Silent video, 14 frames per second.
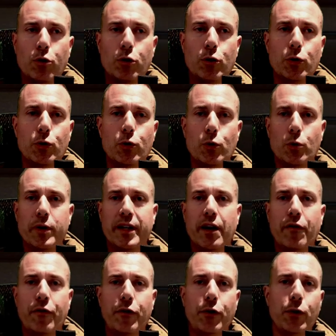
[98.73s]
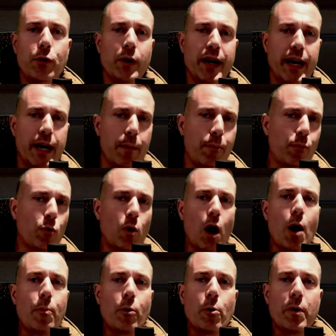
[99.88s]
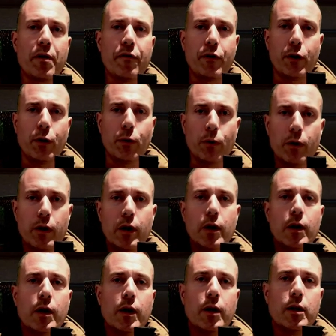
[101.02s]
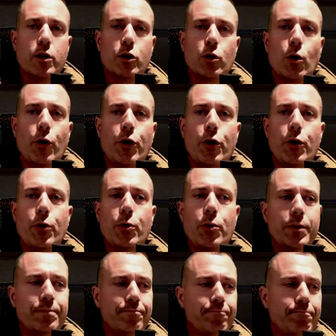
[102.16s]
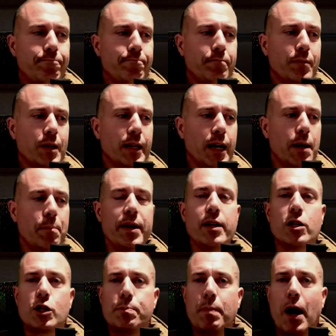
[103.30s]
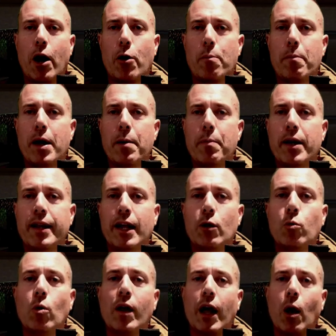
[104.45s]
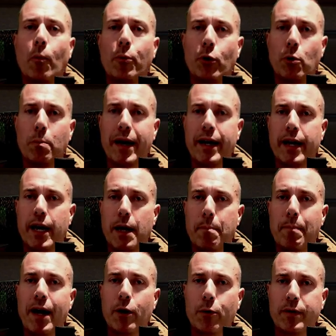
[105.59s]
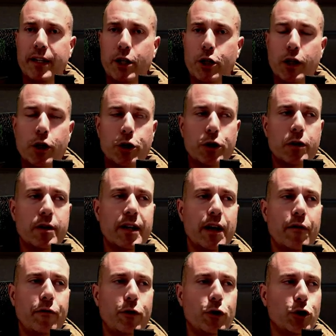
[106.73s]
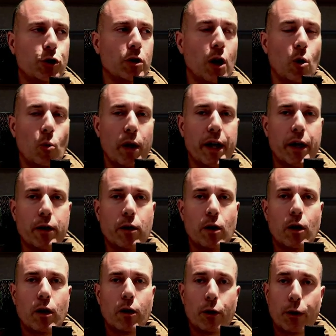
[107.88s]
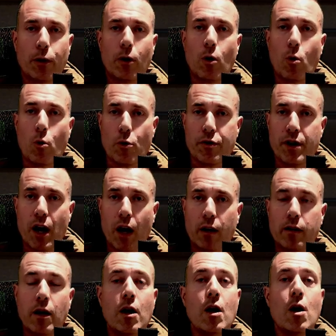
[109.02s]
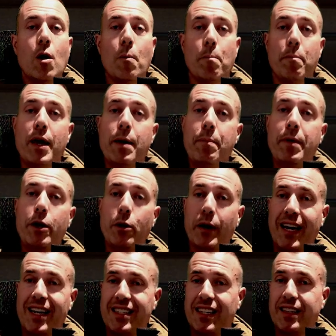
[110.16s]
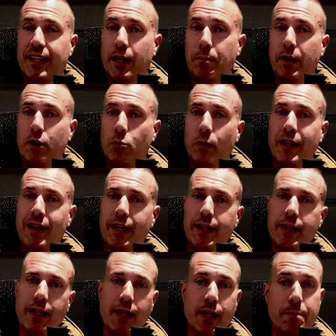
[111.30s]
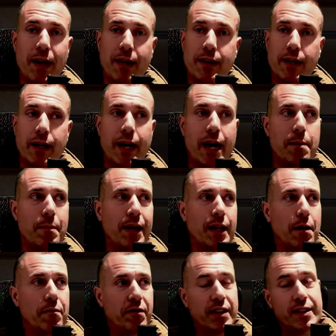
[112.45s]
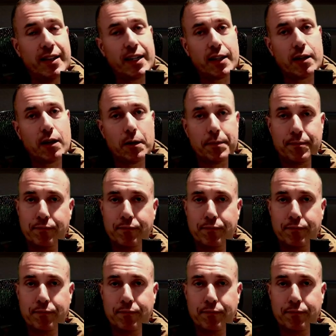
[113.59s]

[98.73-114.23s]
to give you a proper review so you can be inspired. Maybe that will help you make a better decision if you should awaken her or not. Maybe you hesitate between Lady Liberté and Madame Vindicta.